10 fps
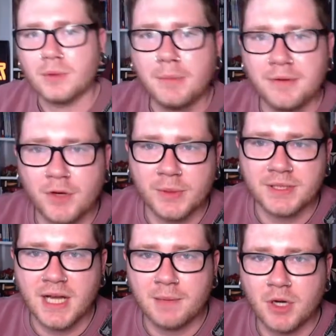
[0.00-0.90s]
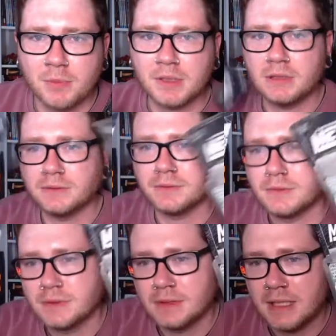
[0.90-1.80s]
and before we start proper,
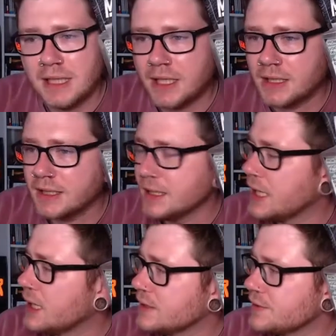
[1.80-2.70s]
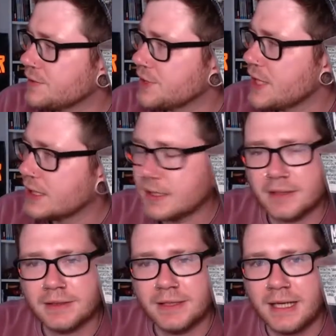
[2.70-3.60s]
I got the Snake
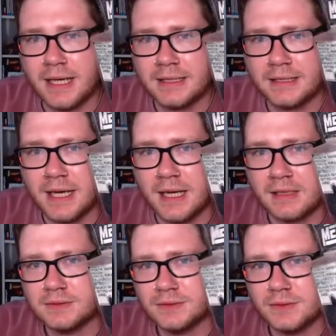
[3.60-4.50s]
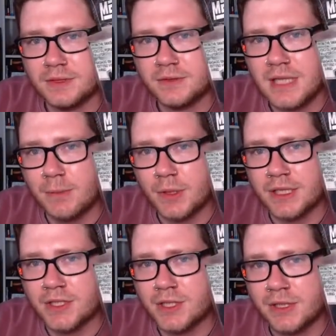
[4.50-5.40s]
and Cyborg
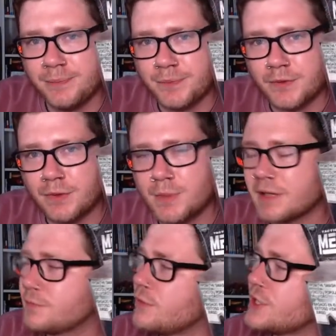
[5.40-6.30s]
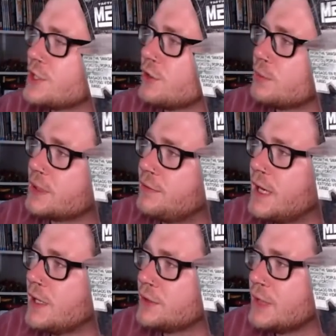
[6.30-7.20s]
Ninja from the original
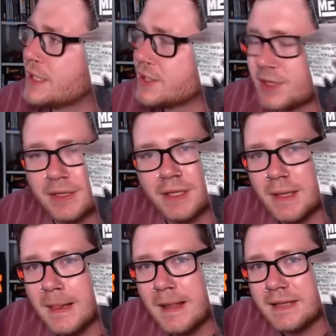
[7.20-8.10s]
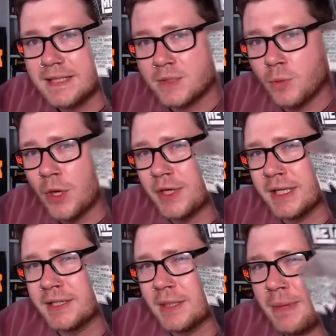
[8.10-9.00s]
McFarlane range. These weren't
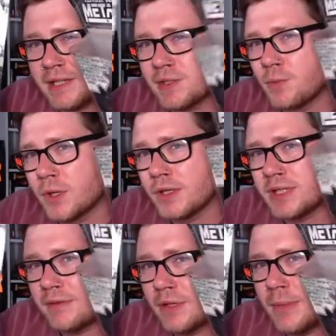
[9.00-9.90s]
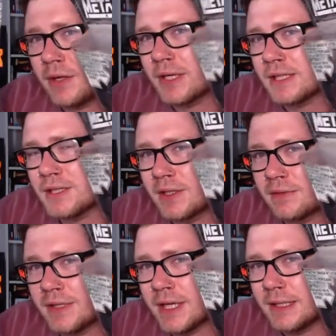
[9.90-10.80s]
in the best and worst ever Metal Gear Solid
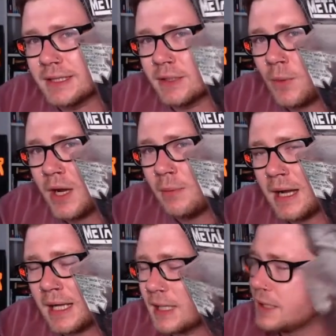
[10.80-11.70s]
video I did a while back,